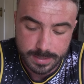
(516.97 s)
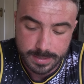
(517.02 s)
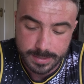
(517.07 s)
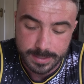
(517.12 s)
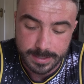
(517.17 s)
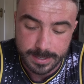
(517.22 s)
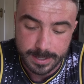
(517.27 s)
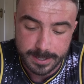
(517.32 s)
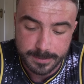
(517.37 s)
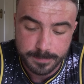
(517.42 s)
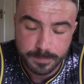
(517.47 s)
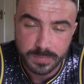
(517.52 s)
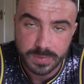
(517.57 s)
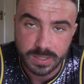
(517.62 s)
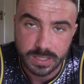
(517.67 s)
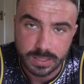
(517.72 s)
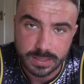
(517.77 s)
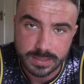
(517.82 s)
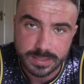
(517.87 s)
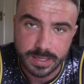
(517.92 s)
yeah,
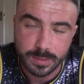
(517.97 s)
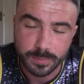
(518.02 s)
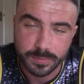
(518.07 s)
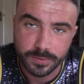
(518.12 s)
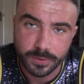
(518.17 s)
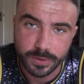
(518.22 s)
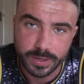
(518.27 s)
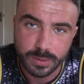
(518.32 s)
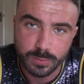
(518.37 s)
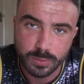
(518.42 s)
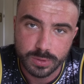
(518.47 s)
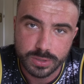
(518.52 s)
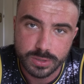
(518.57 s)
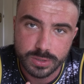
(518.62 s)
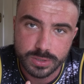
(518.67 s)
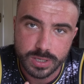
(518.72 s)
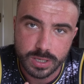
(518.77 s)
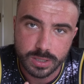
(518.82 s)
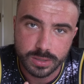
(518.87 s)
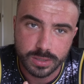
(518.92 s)
little tip for anyone
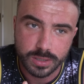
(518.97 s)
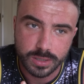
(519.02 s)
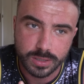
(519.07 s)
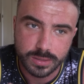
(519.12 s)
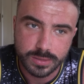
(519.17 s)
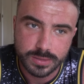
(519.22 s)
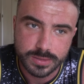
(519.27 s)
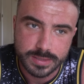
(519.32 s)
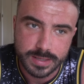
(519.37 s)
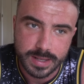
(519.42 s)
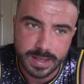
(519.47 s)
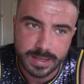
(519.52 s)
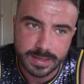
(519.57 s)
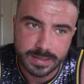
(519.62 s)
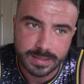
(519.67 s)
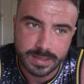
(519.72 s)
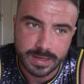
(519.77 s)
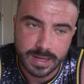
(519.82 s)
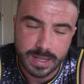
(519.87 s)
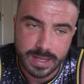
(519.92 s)
who's out there
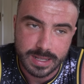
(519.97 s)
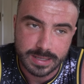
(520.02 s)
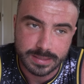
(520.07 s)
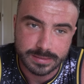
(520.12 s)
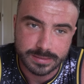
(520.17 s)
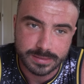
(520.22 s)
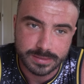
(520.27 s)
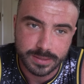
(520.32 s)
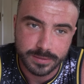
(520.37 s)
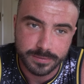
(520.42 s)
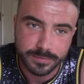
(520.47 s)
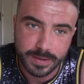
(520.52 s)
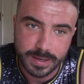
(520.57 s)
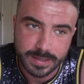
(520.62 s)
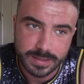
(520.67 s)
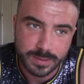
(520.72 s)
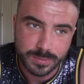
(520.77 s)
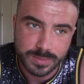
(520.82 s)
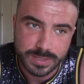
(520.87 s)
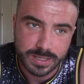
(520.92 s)
dieting and
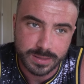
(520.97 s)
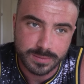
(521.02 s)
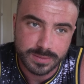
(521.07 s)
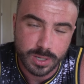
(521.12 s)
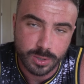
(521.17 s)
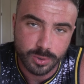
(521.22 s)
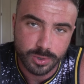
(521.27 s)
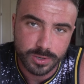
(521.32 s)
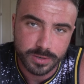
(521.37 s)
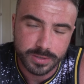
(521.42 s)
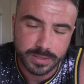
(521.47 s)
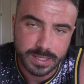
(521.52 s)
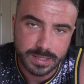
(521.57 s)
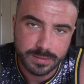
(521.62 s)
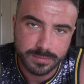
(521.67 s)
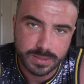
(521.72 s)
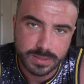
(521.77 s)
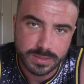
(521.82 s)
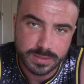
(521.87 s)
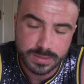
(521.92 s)
find themselves hungry in the
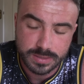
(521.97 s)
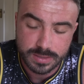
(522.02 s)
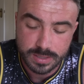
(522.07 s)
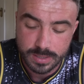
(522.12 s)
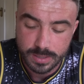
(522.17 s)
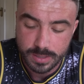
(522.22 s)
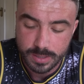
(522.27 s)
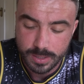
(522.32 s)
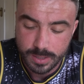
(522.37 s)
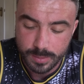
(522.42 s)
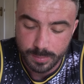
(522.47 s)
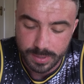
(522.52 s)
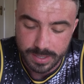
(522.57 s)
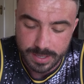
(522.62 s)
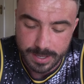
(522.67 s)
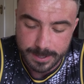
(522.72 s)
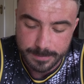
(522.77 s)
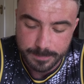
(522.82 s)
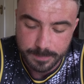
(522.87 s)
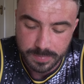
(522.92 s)
evenings. But
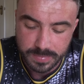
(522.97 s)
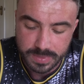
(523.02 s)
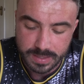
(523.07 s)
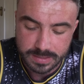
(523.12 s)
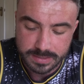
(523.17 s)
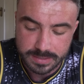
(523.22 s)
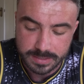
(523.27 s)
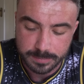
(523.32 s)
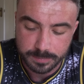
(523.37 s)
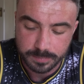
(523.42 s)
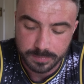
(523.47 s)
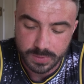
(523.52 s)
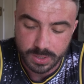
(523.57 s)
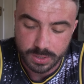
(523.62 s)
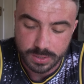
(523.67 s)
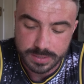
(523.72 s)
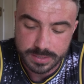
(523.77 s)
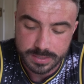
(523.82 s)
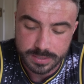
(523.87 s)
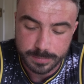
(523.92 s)
yeah, that's it. I'm
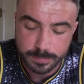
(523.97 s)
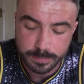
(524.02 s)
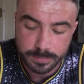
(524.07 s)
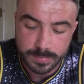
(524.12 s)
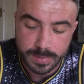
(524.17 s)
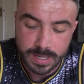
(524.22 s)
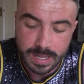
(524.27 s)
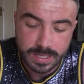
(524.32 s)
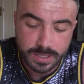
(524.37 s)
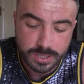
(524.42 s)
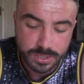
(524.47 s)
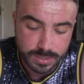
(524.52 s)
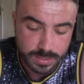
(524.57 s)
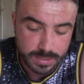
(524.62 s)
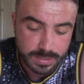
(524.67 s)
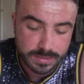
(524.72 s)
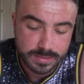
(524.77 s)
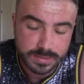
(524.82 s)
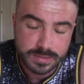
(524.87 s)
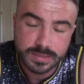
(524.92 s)
gonna smash
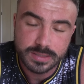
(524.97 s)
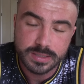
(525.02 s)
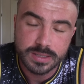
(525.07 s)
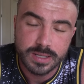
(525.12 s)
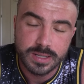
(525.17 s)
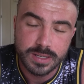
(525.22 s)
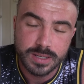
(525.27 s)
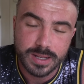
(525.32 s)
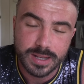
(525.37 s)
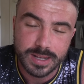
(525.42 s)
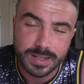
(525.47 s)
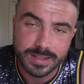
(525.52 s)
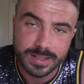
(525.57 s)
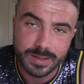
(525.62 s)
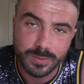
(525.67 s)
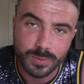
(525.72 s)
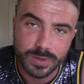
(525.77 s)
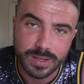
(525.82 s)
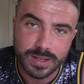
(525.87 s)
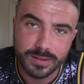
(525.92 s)
this, and
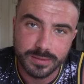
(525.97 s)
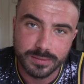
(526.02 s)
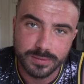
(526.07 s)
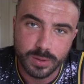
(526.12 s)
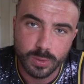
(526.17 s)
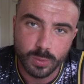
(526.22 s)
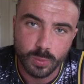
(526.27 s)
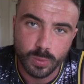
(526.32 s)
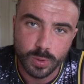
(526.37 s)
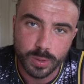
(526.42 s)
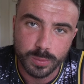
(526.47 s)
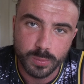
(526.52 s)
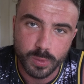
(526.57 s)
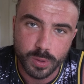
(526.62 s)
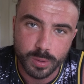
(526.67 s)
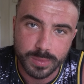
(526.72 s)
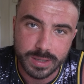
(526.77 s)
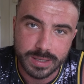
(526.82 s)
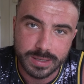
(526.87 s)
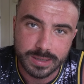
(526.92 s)
then we have one
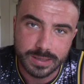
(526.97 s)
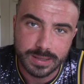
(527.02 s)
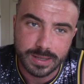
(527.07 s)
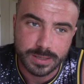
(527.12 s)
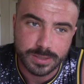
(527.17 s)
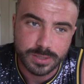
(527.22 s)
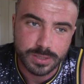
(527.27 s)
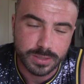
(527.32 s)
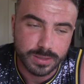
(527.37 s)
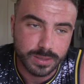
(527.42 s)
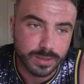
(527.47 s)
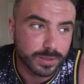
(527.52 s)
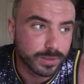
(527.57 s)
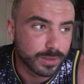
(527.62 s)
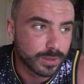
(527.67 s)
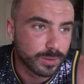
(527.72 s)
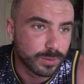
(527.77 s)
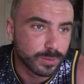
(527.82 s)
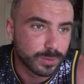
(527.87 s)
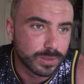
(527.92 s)
more meal. Actually gonna
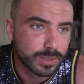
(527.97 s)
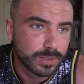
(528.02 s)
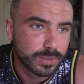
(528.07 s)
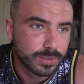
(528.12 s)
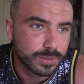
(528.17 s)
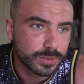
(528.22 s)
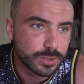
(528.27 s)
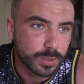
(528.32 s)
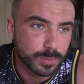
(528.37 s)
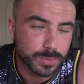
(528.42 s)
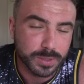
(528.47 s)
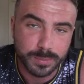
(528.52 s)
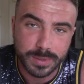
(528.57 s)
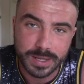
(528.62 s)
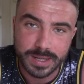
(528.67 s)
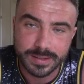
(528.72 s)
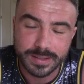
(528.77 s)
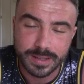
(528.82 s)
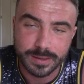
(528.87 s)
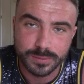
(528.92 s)
go jump in the
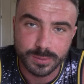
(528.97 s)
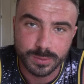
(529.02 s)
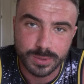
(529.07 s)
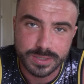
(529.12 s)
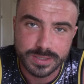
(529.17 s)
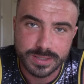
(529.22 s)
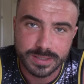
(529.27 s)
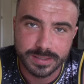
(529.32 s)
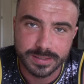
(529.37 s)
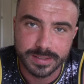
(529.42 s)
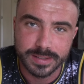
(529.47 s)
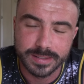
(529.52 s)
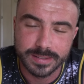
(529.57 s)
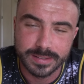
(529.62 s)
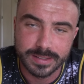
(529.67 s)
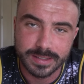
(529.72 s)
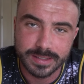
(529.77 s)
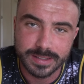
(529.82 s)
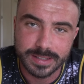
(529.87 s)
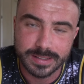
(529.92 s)
bath afterwards and
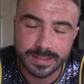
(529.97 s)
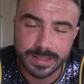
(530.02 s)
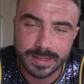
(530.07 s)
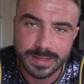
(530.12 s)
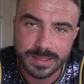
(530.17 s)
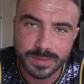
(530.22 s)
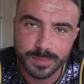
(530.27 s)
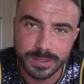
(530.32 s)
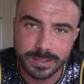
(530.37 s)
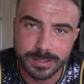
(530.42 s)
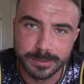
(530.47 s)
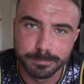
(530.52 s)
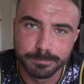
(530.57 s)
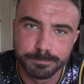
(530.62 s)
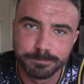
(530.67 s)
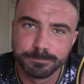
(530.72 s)
then get the last meal in.